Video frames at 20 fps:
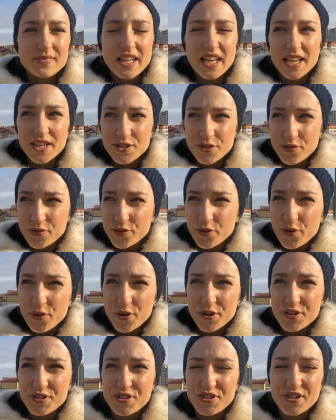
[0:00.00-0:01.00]
And of
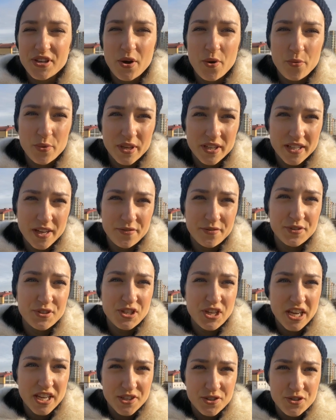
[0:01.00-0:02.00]
course, we have
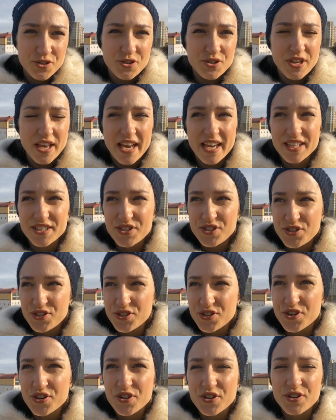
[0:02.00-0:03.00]
changes at
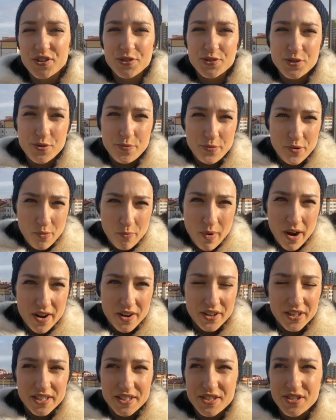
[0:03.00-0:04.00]

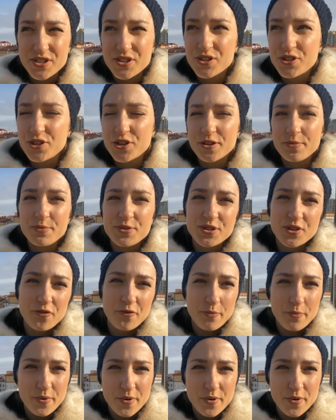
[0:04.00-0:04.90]
supermarkets in terms of